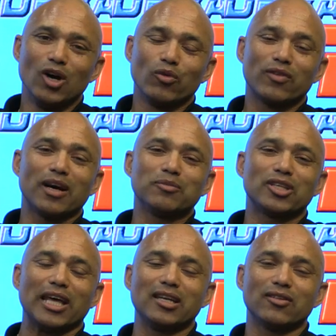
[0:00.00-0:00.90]
We've come
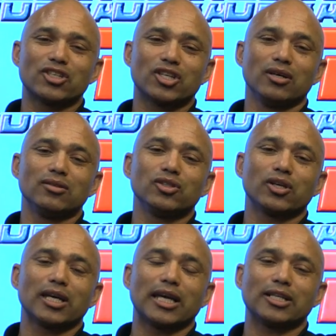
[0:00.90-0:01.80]
to the end of the show. You
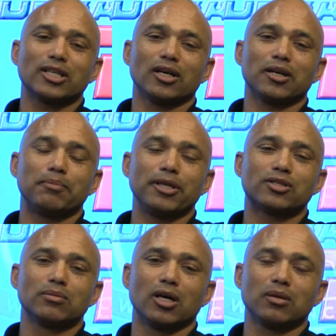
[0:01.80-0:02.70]
can catch our
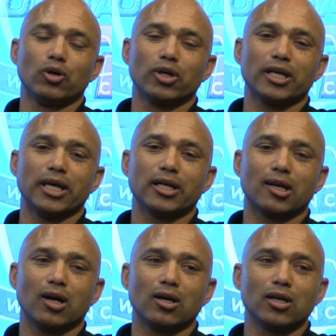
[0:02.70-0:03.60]
repeats tomorrow morning at 8
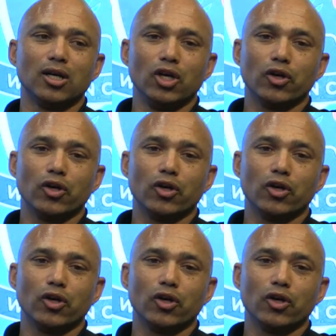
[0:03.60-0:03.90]
o'clock.